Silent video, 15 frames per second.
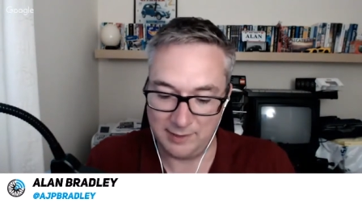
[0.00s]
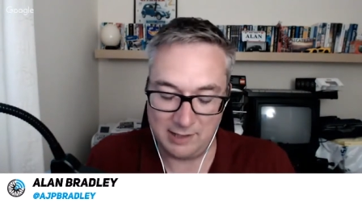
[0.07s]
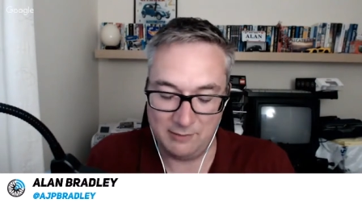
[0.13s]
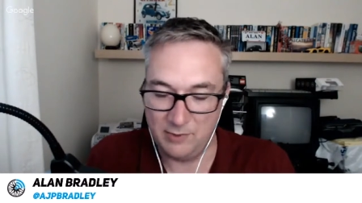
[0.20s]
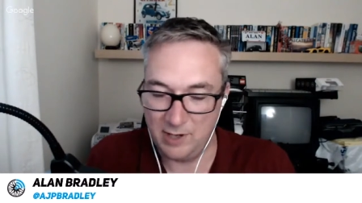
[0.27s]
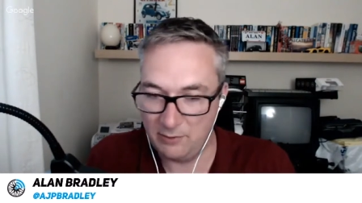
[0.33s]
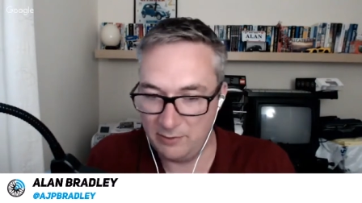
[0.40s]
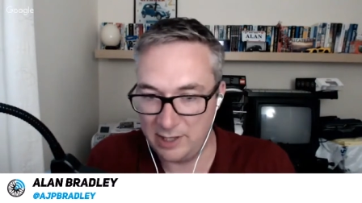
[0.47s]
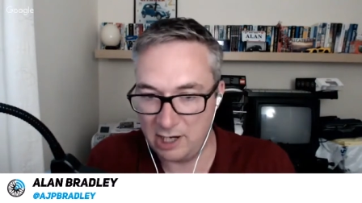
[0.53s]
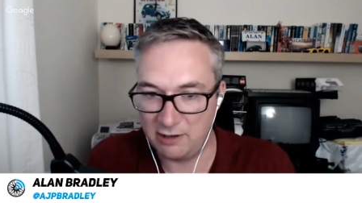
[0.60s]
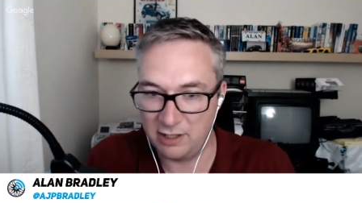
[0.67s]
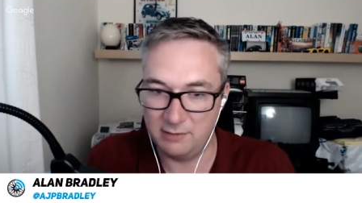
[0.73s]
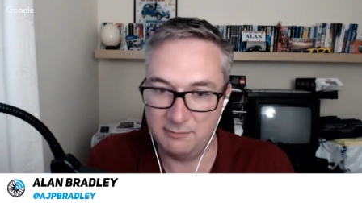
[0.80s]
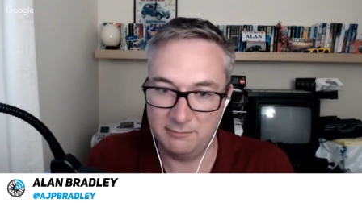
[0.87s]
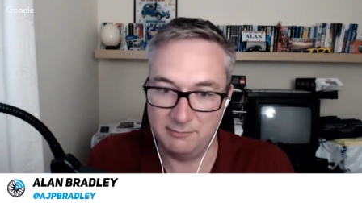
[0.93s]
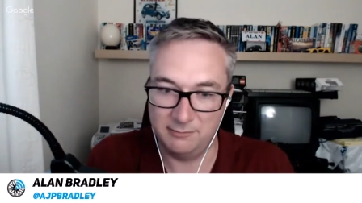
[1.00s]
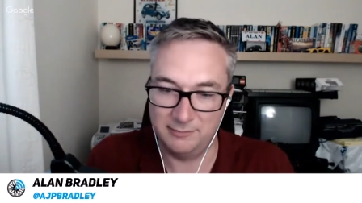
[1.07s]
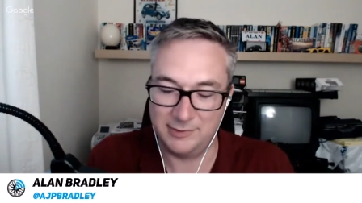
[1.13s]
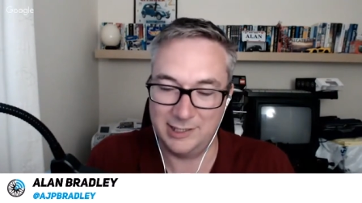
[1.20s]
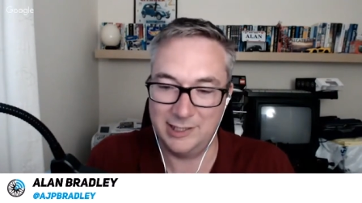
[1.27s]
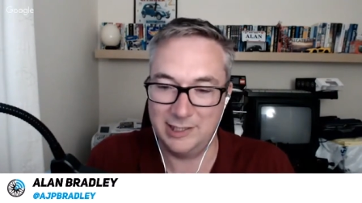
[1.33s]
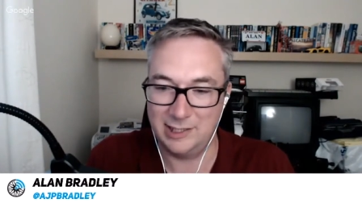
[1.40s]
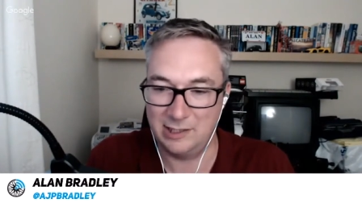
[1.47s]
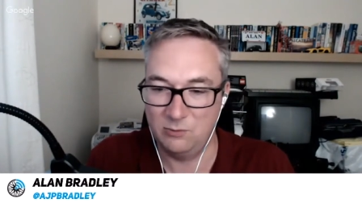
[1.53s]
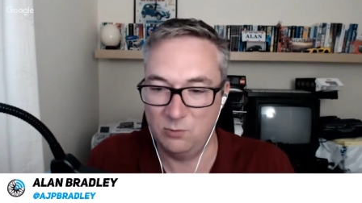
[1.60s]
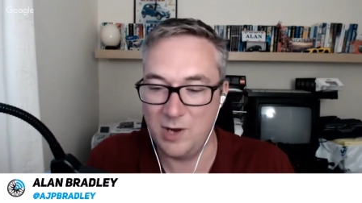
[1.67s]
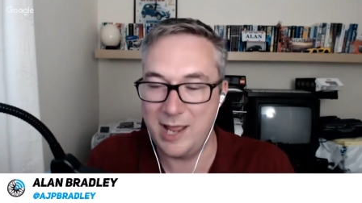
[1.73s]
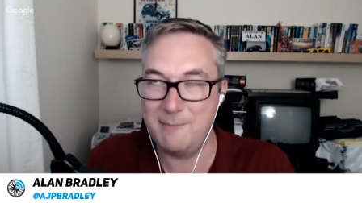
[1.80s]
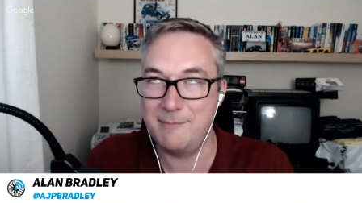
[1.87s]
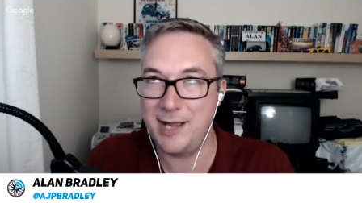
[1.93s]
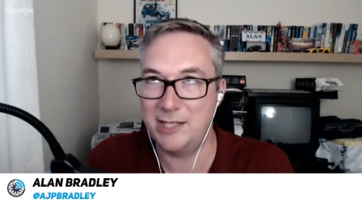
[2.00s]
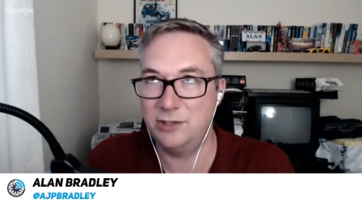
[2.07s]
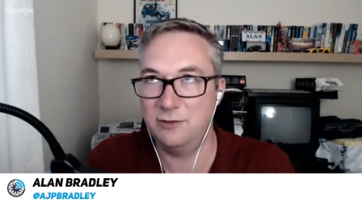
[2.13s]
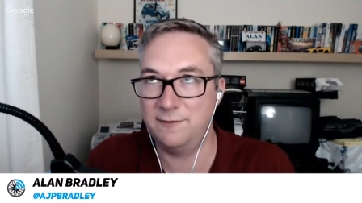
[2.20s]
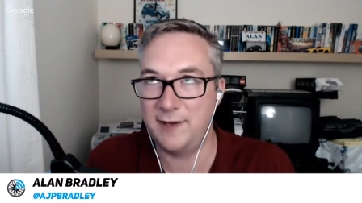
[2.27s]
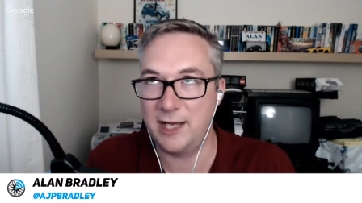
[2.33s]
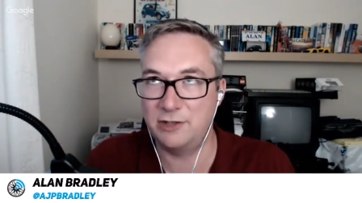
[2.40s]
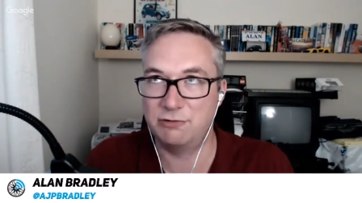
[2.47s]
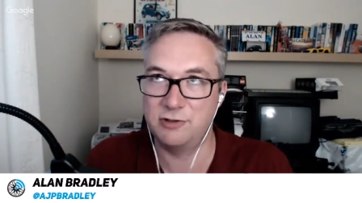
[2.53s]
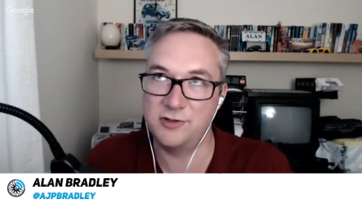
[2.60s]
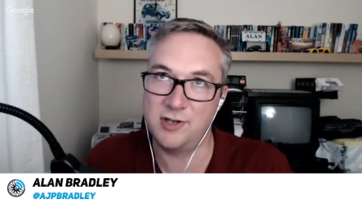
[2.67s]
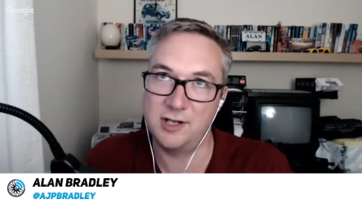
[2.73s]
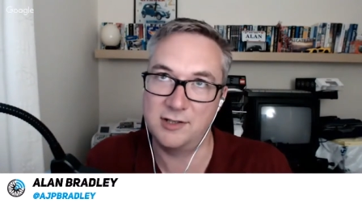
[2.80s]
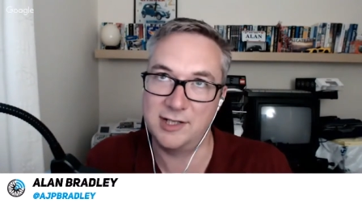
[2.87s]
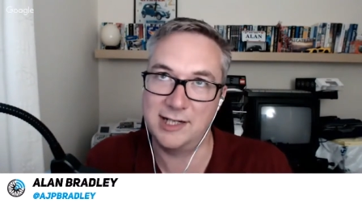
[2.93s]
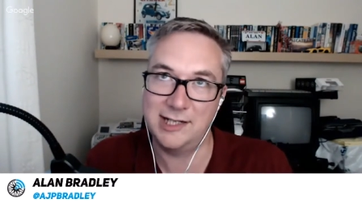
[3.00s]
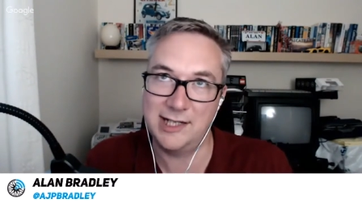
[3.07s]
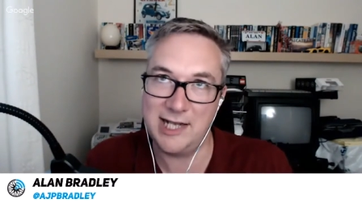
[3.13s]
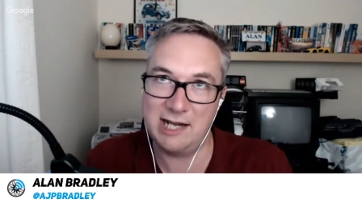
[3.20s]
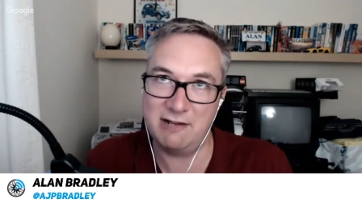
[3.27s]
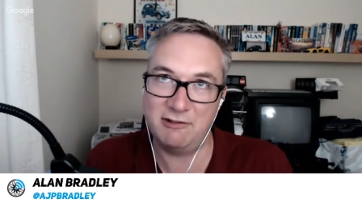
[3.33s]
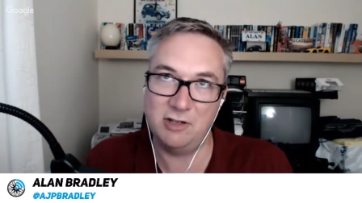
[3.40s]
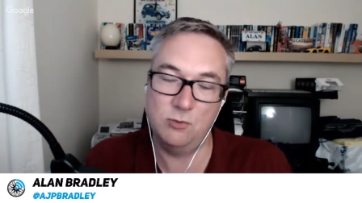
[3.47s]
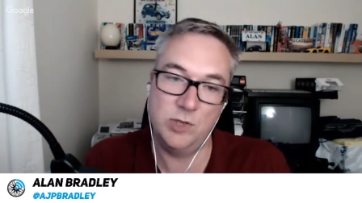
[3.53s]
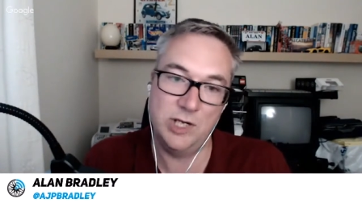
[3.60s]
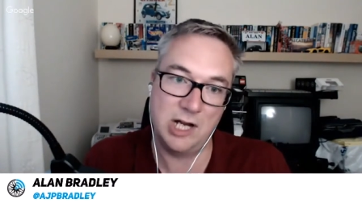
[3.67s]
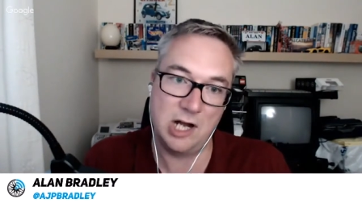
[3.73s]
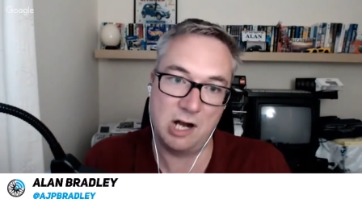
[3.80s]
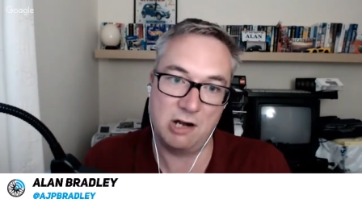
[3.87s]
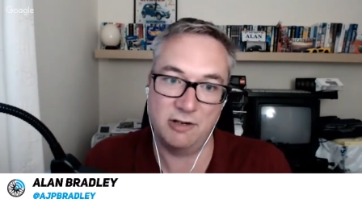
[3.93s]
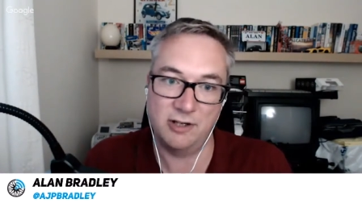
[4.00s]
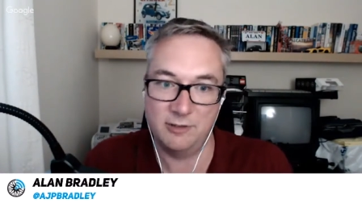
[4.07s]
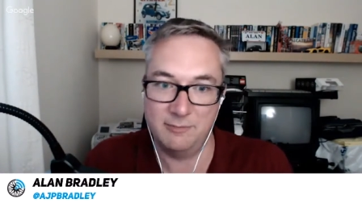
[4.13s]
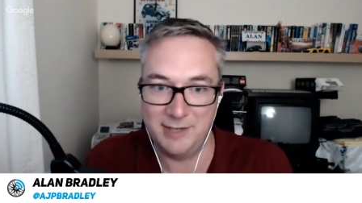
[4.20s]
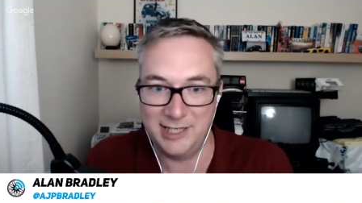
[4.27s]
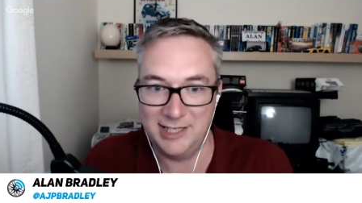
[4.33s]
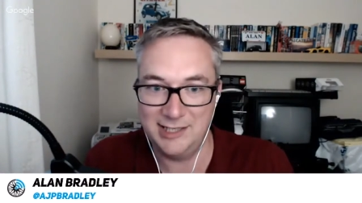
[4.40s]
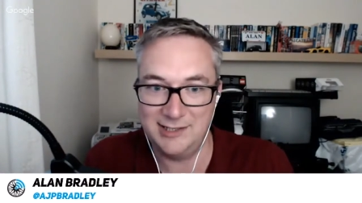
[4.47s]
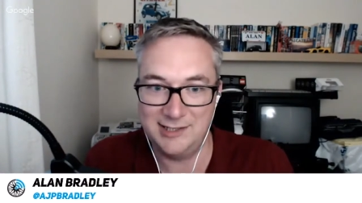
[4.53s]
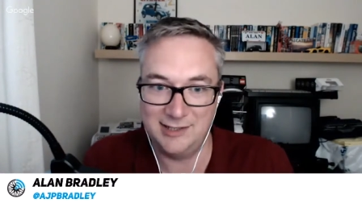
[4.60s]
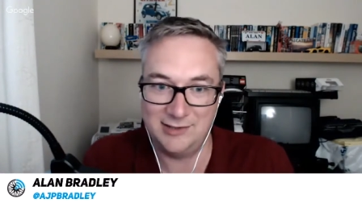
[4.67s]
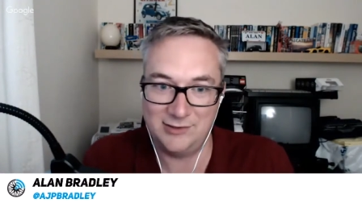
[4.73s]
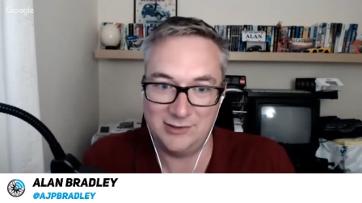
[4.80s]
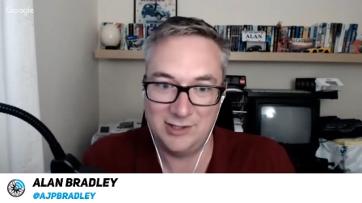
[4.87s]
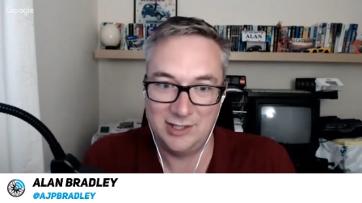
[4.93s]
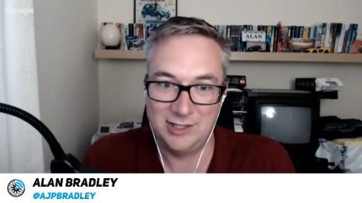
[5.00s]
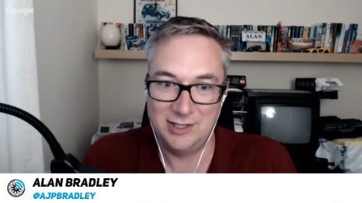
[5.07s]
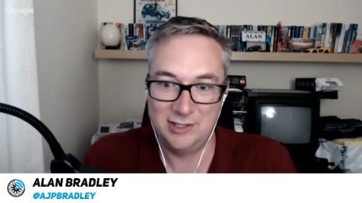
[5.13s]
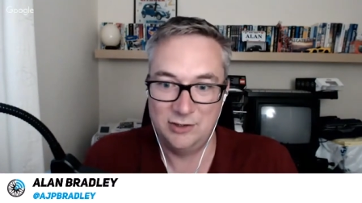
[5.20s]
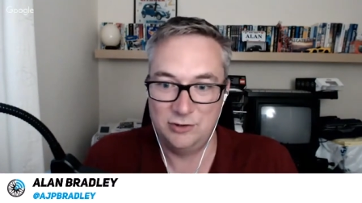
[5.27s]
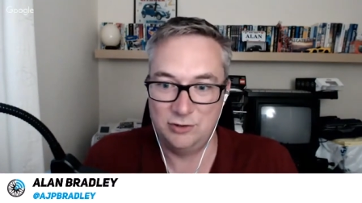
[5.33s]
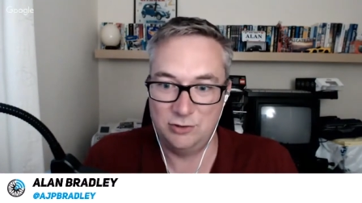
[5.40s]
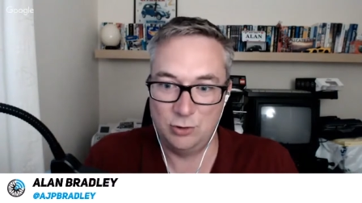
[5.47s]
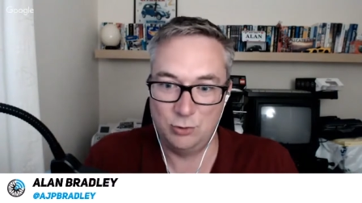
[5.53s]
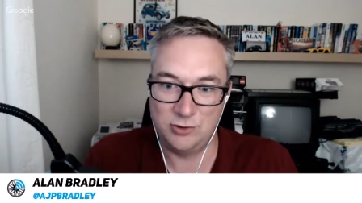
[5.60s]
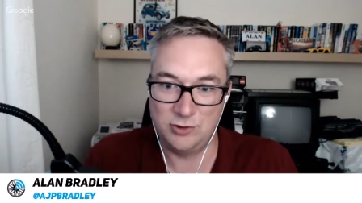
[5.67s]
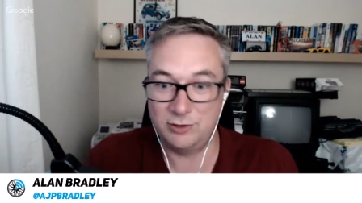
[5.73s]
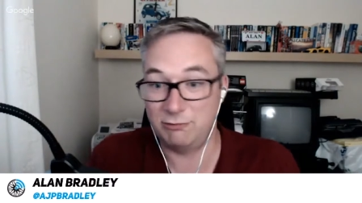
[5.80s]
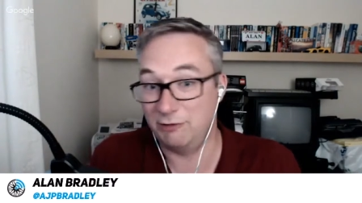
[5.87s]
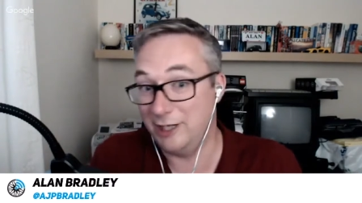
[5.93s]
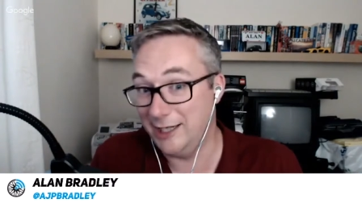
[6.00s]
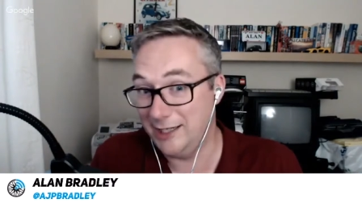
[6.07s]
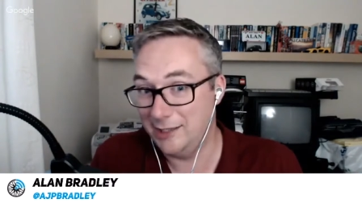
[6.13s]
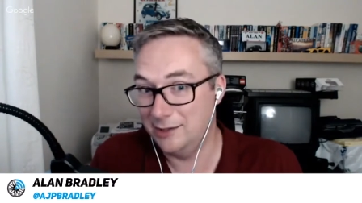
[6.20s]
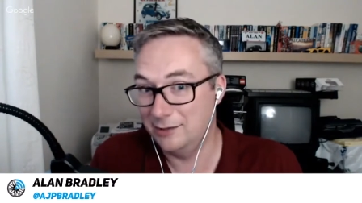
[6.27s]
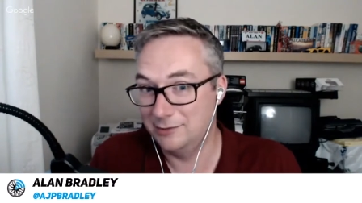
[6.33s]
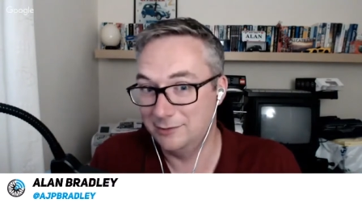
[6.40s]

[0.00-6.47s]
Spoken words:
where we are and where manufacturers are declaring we are at the minute is 2 to 3.